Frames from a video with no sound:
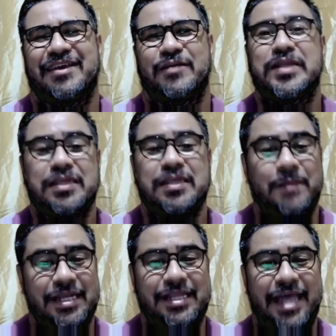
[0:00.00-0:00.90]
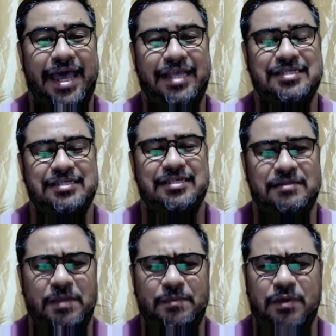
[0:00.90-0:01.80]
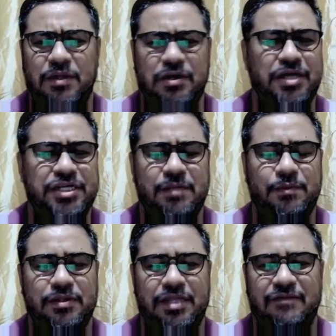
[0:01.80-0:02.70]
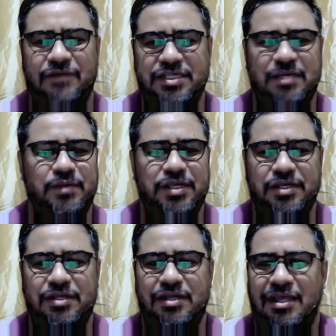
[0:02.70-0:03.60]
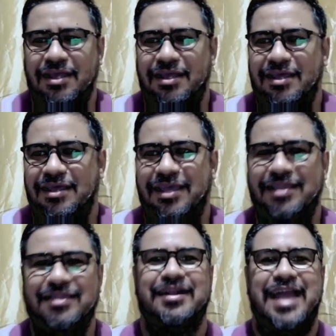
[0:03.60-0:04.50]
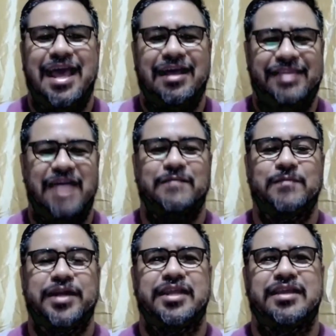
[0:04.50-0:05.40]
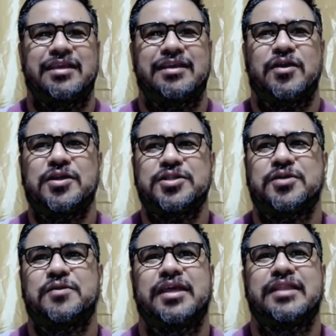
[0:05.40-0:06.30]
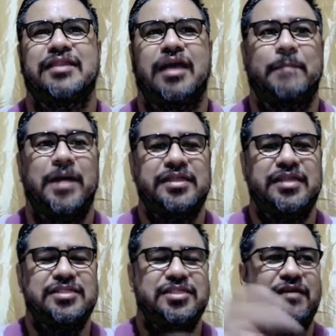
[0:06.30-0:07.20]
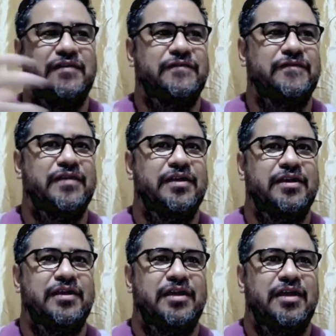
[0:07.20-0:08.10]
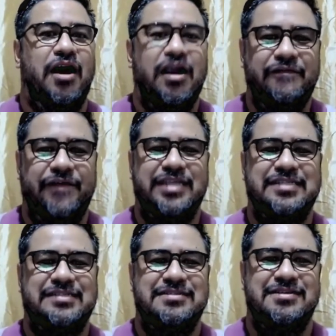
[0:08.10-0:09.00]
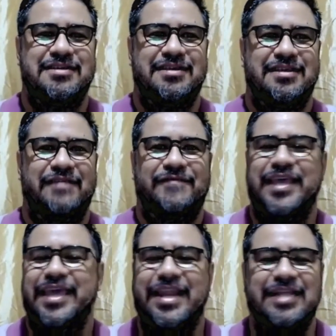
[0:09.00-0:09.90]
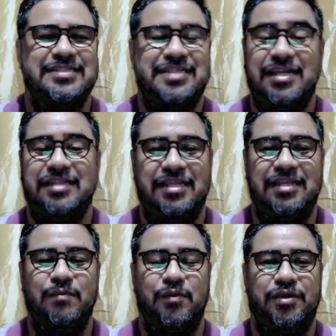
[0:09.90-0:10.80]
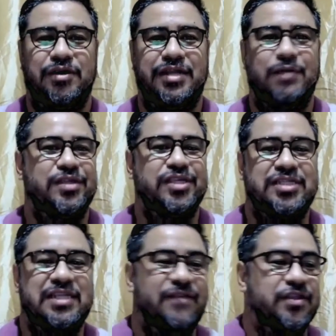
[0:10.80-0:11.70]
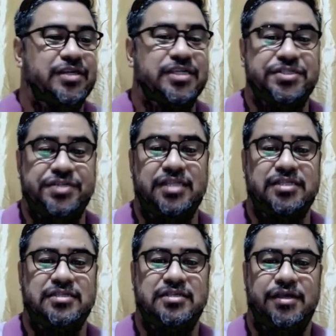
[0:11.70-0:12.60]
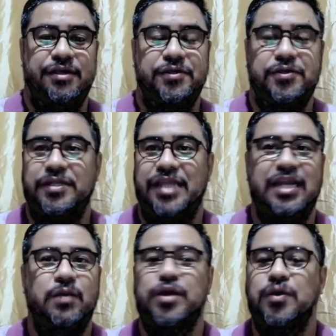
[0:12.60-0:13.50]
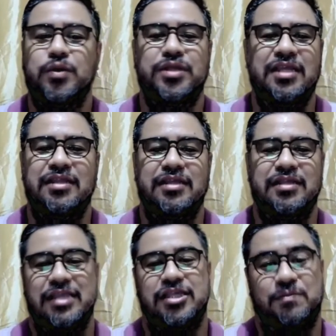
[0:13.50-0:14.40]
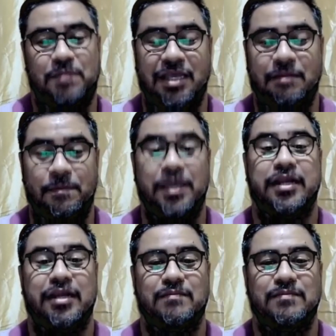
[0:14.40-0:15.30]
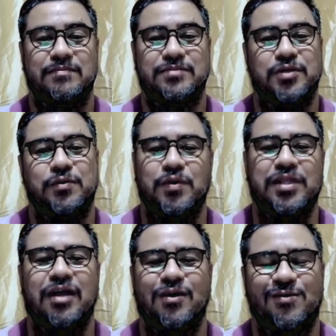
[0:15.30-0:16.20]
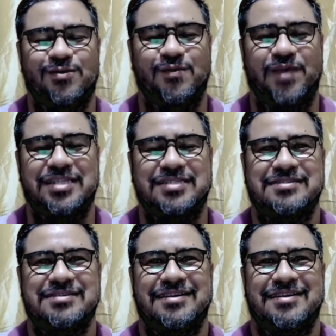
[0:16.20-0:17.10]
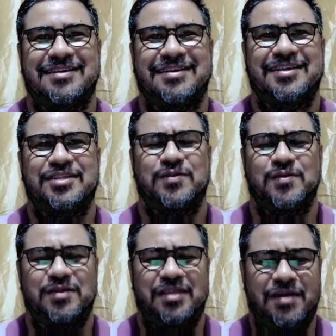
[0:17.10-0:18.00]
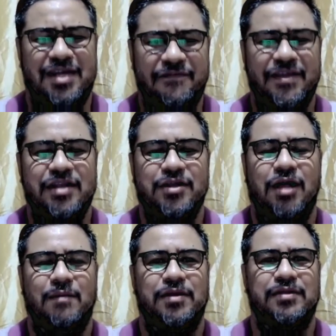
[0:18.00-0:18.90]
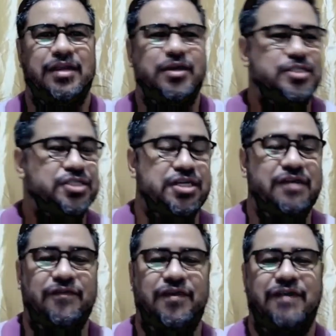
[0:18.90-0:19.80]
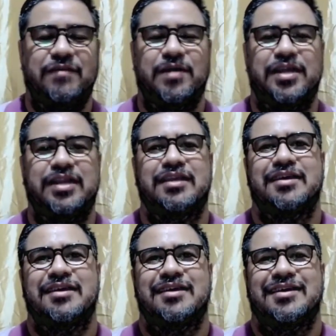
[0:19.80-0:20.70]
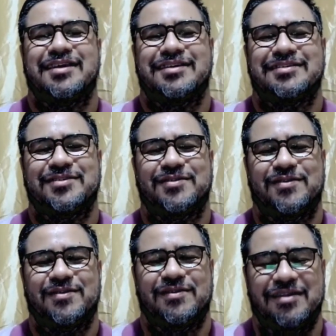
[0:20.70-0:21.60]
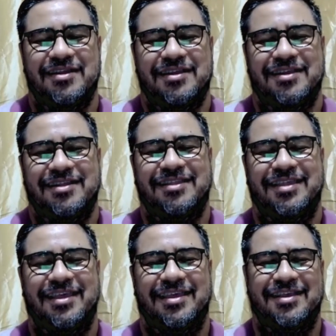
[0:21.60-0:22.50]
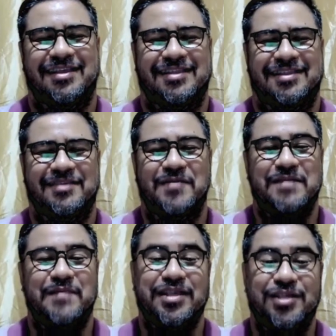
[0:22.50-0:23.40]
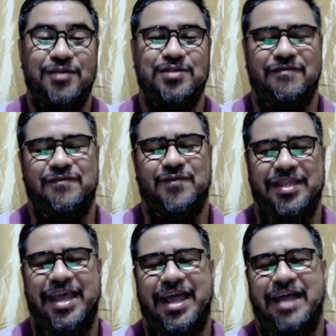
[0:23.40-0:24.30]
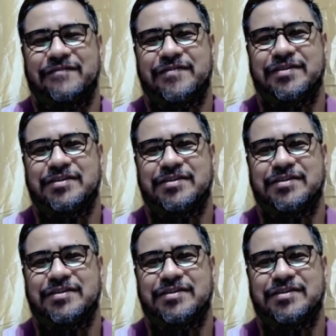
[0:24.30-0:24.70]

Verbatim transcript: When somebody dies, people will contribute. And for some reason, in their lack, they have money. Also, in abundance of harvest, if they cannot sell it anymore, they will just leave it on the streets so that anyone who would need it can just pick it, pick it up so it will not go to waste. So they're living in common, they're concerned for everybody. So they, they want to make use of what they have.